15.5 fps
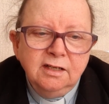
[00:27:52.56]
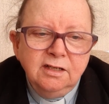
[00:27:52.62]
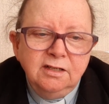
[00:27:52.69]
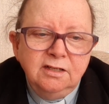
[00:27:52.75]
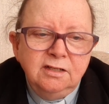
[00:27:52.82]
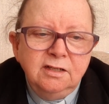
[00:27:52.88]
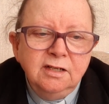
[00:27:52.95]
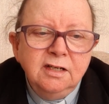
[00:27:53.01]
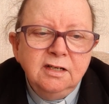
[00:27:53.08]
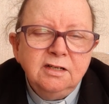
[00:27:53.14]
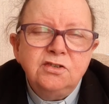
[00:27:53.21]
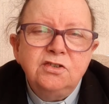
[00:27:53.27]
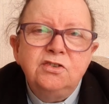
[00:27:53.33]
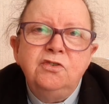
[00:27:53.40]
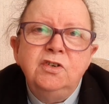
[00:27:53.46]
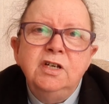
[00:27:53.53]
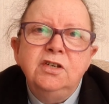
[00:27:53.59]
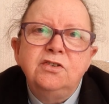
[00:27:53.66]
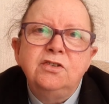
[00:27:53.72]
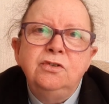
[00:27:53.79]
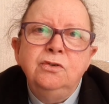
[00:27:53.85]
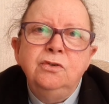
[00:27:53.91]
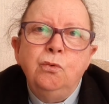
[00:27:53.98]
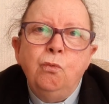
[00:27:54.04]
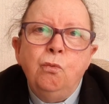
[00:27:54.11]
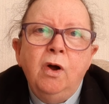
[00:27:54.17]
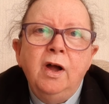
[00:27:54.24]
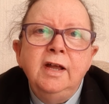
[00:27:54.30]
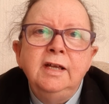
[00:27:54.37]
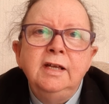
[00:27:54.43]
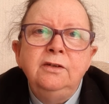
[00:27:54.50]
street, stretched out
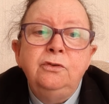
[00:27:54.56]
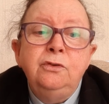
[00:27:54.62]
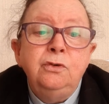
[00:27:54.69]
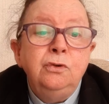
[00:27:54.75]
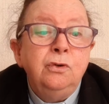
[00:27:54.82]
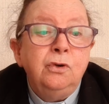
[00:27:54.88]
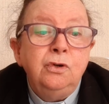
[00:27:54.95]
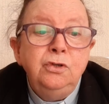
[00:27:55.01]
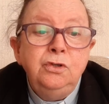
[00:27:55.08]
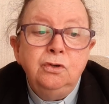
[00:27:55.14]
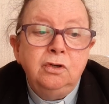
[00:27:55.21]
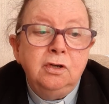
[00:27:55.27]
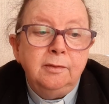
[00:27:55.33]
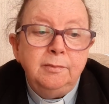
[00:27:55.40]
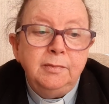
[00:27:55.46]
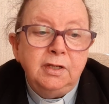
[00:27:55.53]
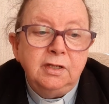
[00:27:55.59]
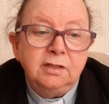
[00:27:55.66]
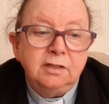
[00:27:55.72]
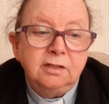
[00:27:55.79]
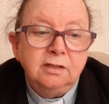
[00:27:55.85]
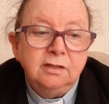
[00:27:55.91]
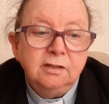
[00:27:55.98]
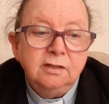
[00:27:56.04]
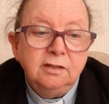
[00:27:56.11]
wide through all New Cumnock